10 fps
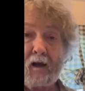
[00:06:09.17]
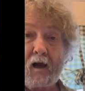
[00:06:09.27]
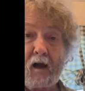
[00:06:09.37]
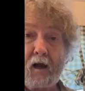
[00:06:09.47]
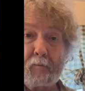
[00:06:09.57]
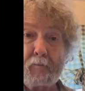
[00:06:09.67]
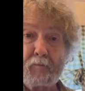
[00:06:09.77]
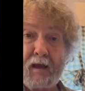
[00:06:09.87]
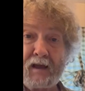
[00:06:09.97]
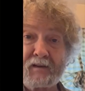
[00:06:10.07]
I'm
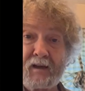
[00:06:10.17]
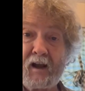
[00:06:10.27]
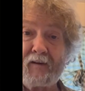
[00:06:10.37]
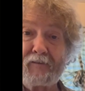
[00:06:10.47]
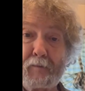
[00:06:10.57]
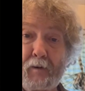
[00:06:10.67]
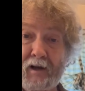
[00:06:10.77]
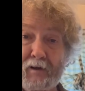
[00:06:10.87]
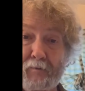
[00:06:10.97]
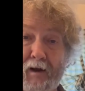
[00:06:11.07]
asking everybody
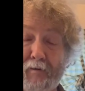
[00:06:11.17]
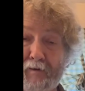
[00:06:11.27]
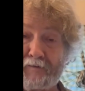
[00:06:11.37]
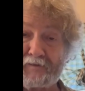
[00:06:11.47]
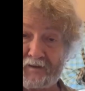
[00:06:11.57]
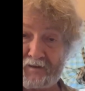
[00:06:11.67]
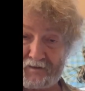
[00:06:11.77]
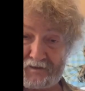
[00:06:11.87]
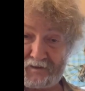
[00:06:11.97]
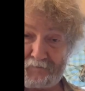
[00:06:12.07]
to write riff songs.